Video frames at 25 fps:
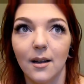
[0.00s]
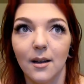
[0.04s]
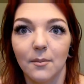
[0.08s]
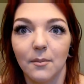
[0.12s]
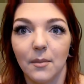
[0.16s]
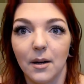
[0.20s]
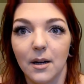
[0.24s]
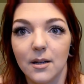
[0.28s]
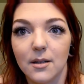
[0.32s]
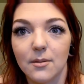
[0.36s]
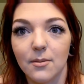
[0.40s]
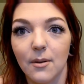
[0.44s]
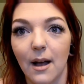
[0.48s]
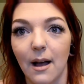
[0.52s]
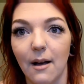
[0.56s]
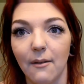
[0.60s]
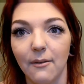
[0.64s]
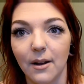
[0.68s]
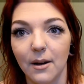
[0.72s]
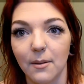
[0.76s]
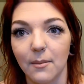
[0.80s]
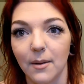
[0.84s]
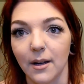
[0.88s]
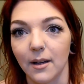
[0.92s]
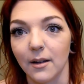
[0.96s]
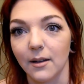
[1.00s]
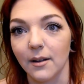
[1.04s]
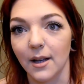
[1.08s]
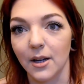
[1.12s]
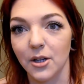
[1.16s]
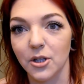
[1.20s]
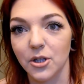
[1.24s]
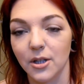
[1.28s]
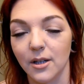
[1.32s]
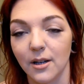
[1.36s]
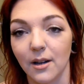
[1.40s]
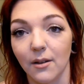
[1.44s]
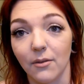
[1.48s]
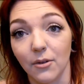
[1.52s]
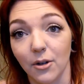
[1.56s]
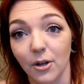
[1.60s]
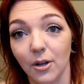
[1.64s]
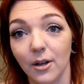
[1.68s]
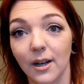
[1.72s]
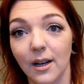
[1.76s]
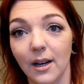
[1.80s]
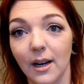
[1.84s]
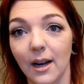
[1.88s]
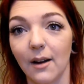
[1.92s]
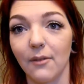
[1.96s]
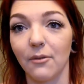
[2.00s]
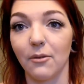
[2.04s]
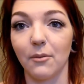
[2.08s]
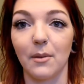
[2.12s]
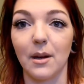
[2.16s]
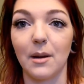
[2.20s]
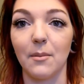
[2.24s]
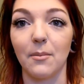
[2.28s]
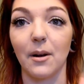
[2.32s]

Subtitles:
might as well have it in my collection if you're gonna get it for me,